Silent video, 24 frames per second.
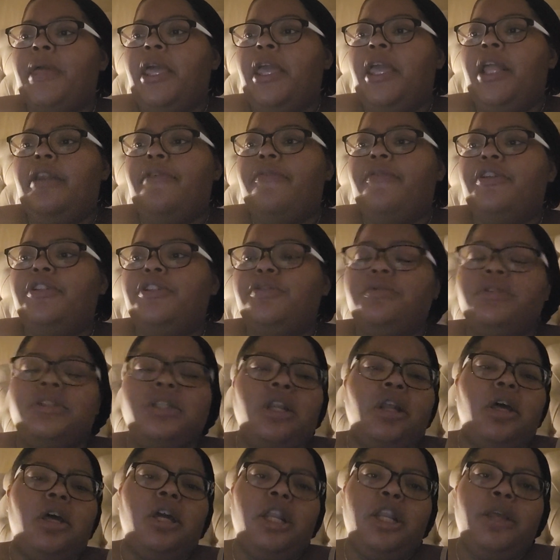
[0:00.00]
Individuals in
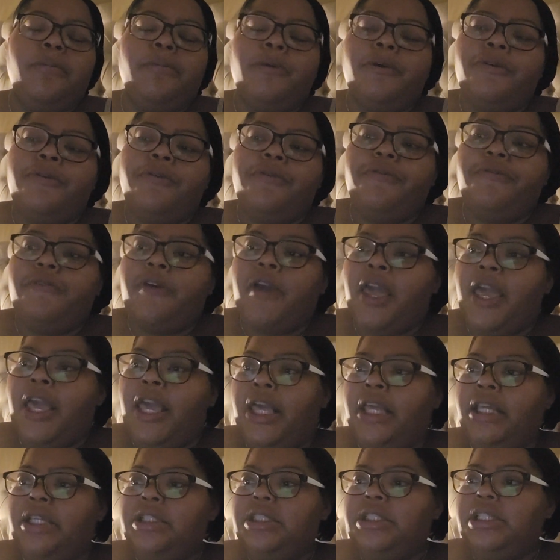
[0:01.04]
the honeymoon
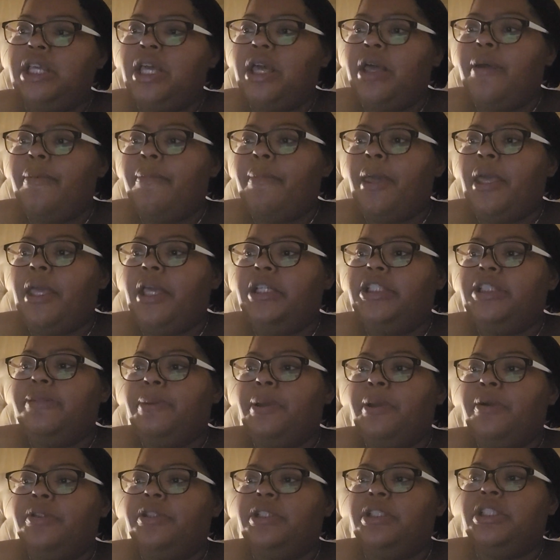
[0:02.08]
phase may
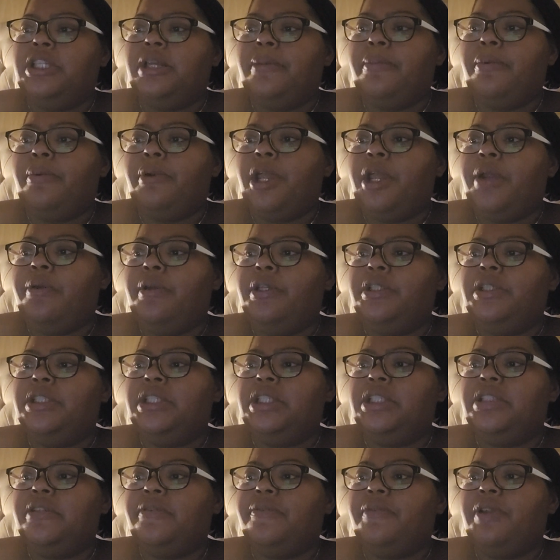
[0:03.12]
experience a temporary
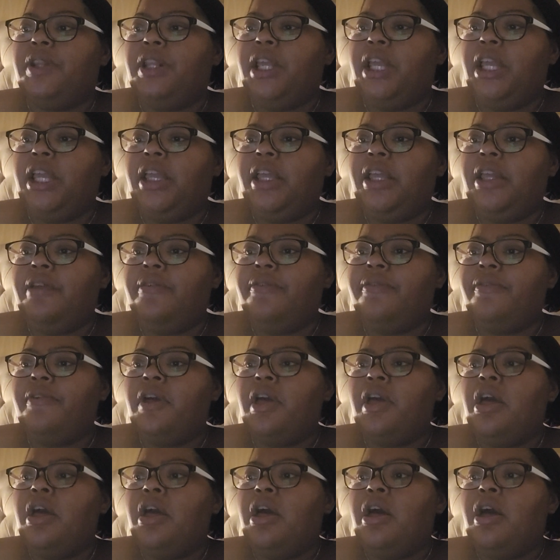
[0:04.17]
sense of relief,
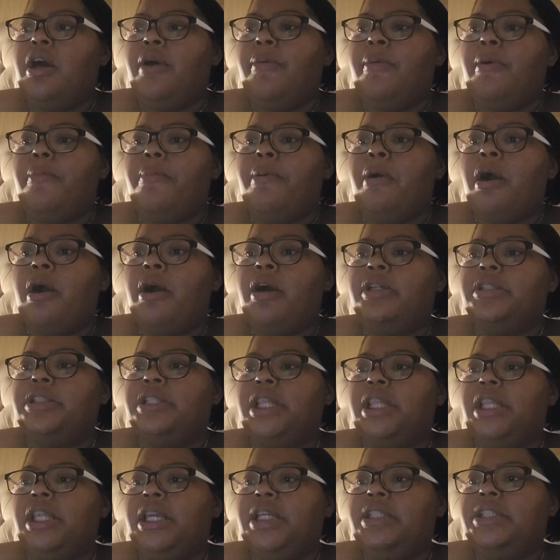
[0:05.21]
a pause
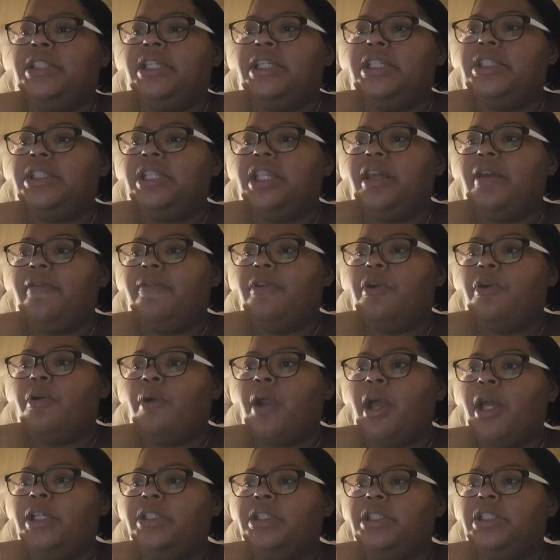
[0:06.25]
in the intensity of the
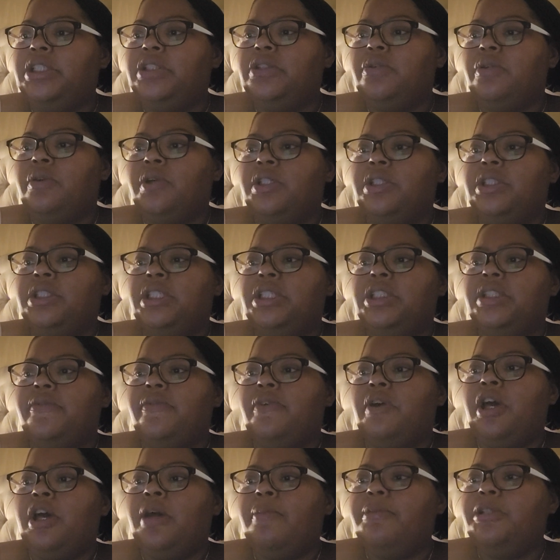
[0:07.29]
crisis, or a sense of
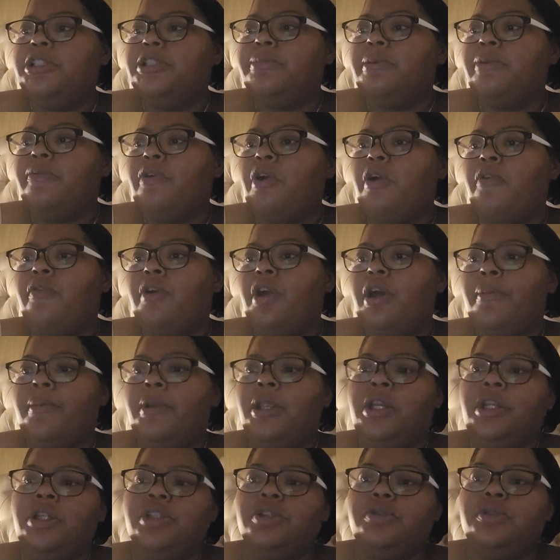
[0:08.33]
accomplishment for overcoming
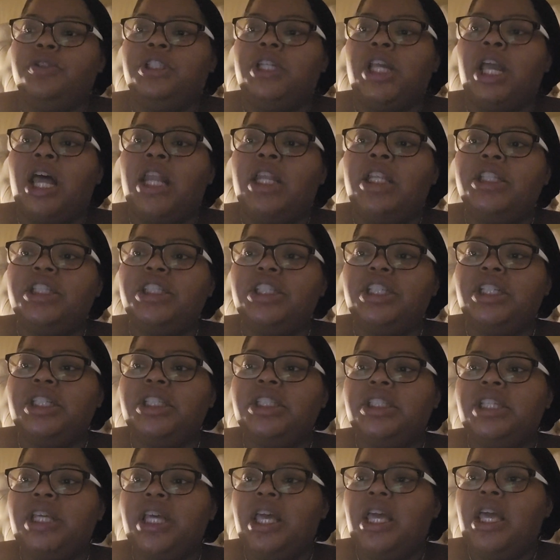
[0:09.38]
initial
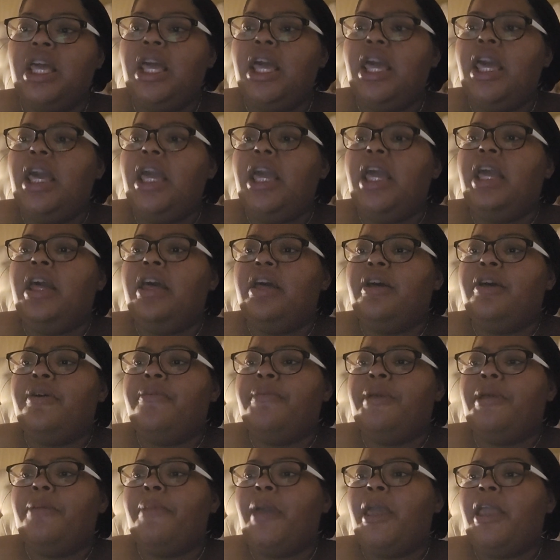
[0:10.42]
challenges.
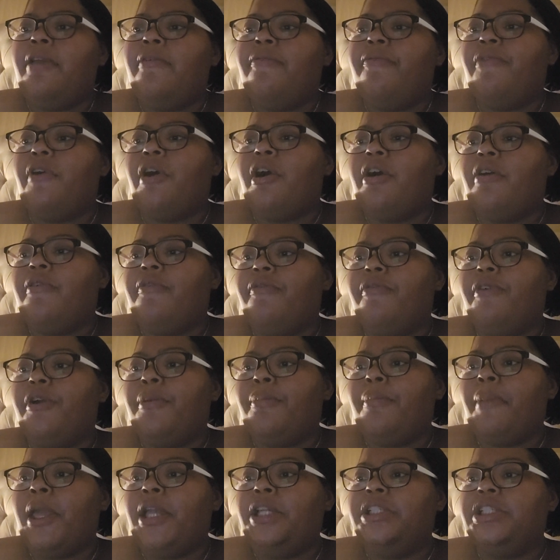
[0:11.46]
It may involve
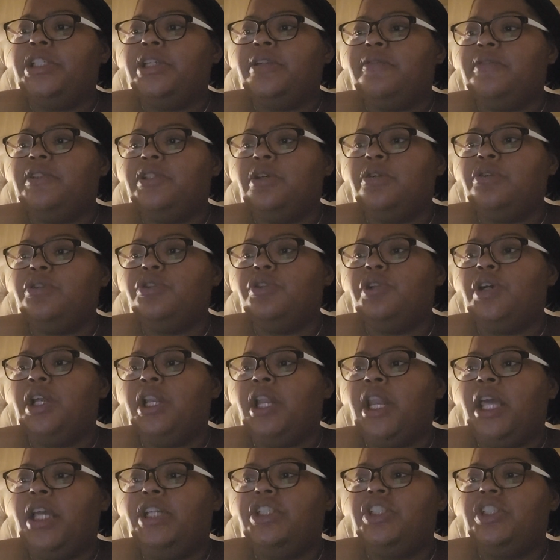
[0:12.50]
formation of social
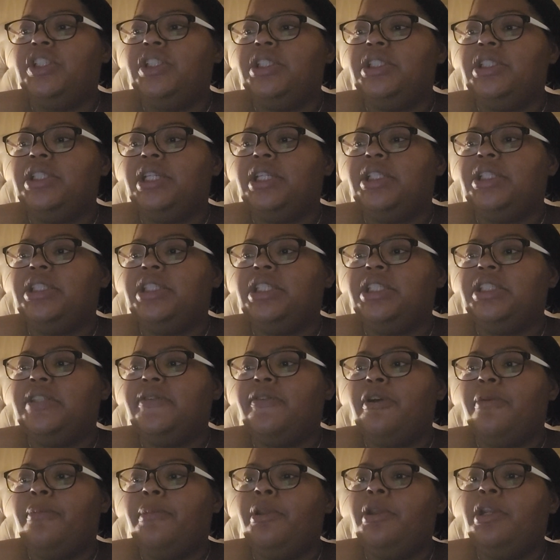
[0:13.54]
connections and a sense of
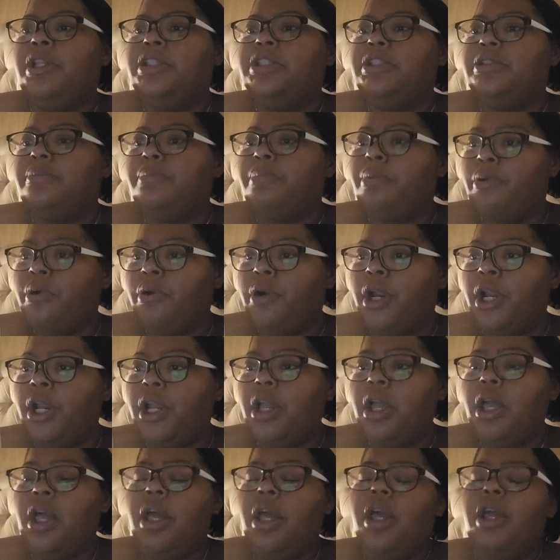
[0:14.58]
community support.
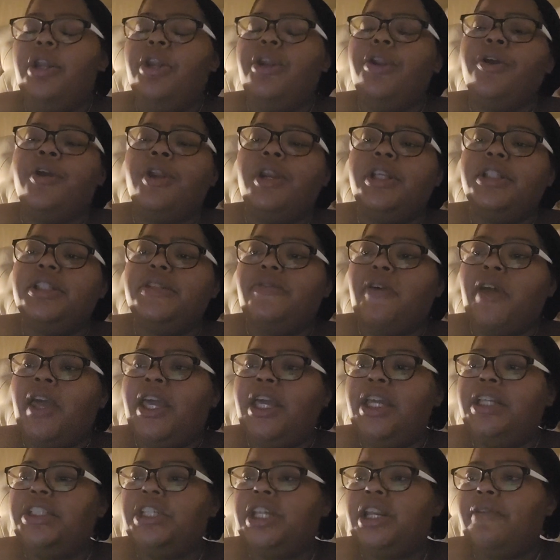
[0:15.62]
During this
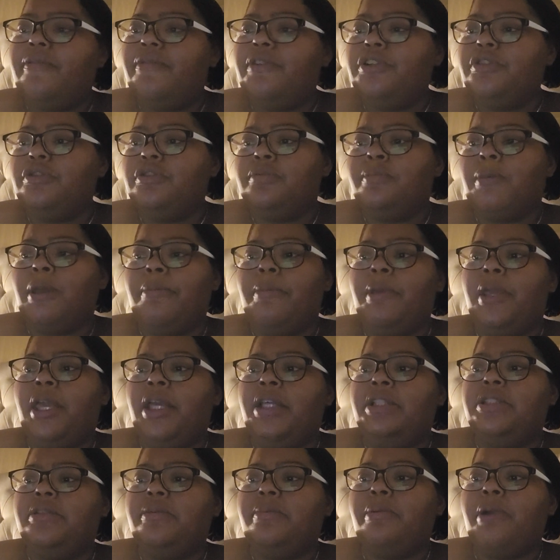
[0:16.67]
phase, individuals may
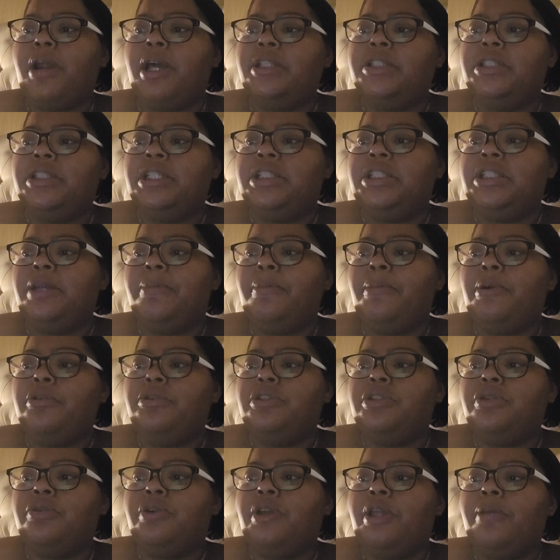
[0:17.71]
begin to process the
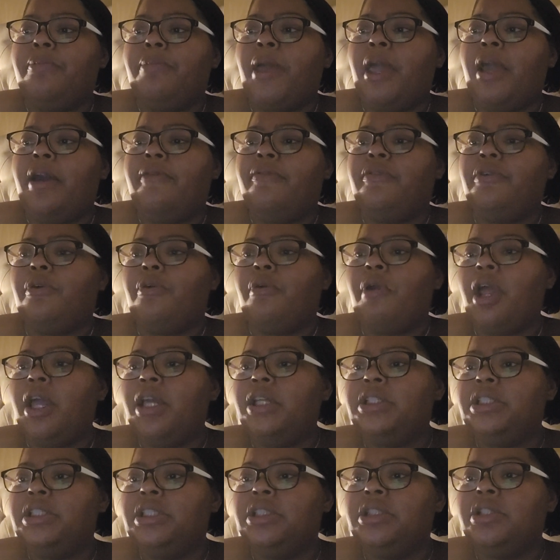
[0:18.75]
emotional impact of the
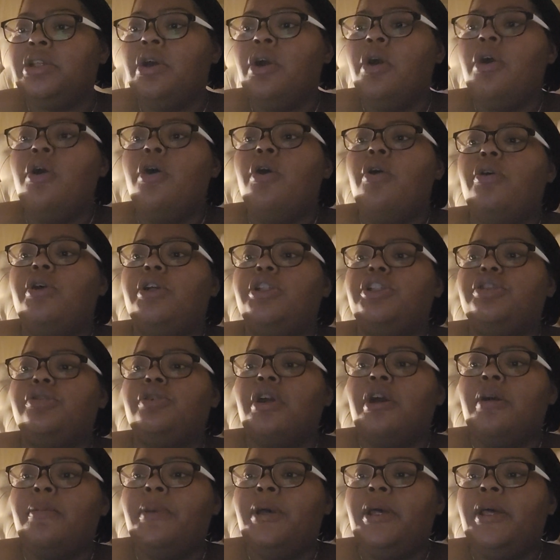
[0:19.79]
crisis or
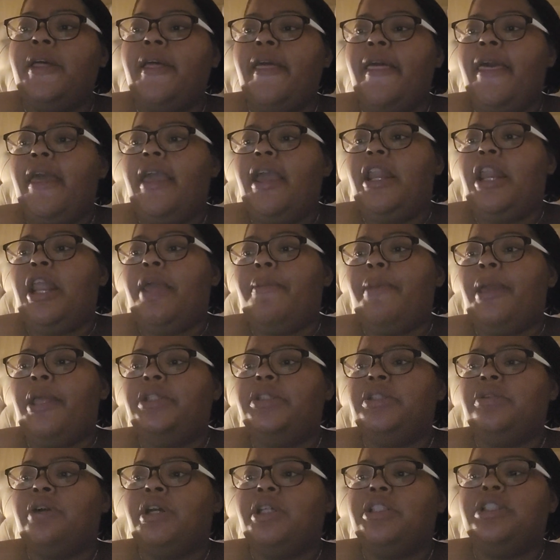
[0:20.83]
trauma, and they may
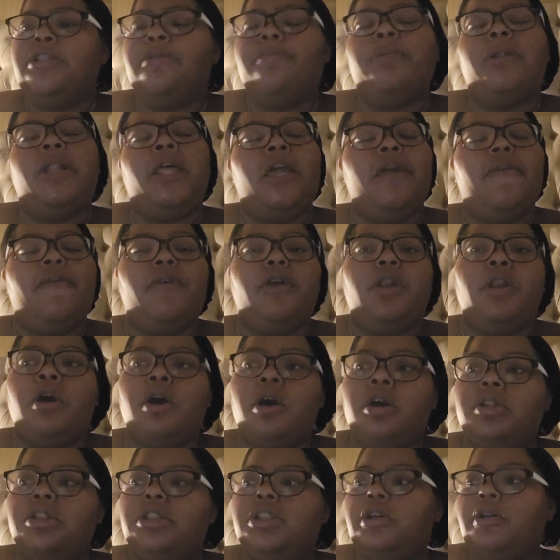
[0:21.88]
start to plan for
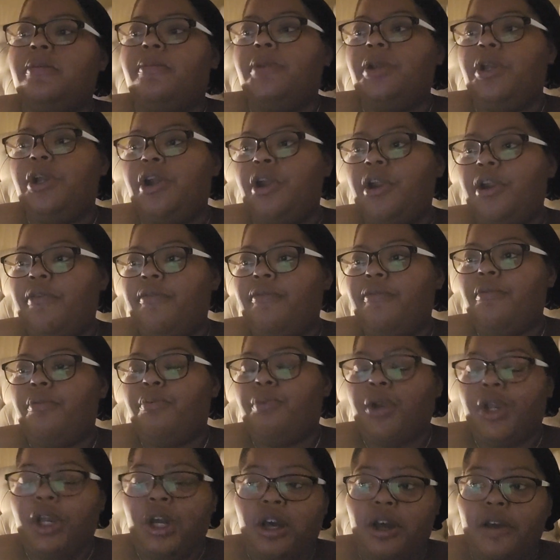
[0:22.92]
long-term
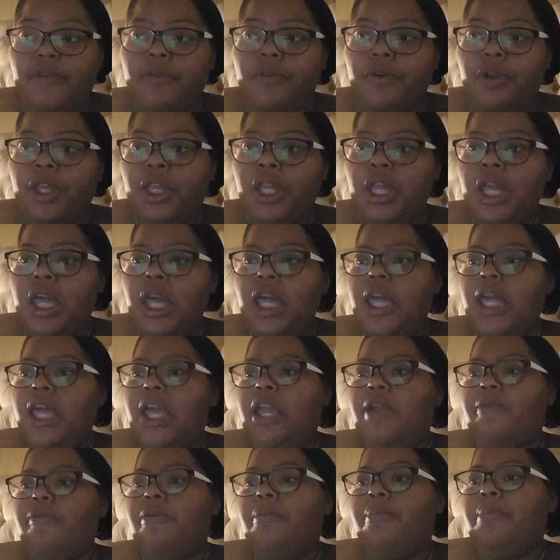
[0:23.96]
recovery
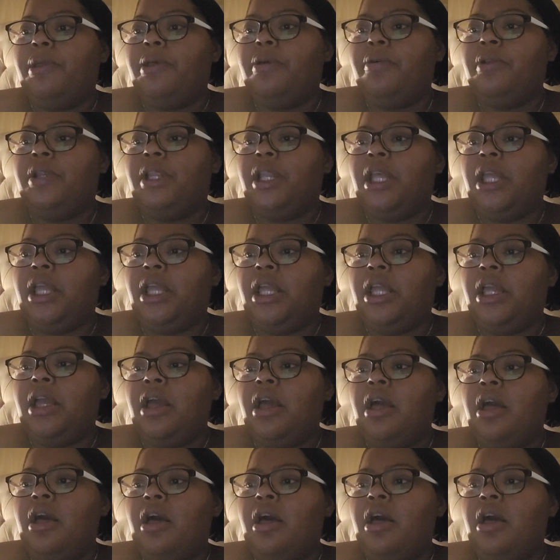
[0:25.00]
and rebuilding.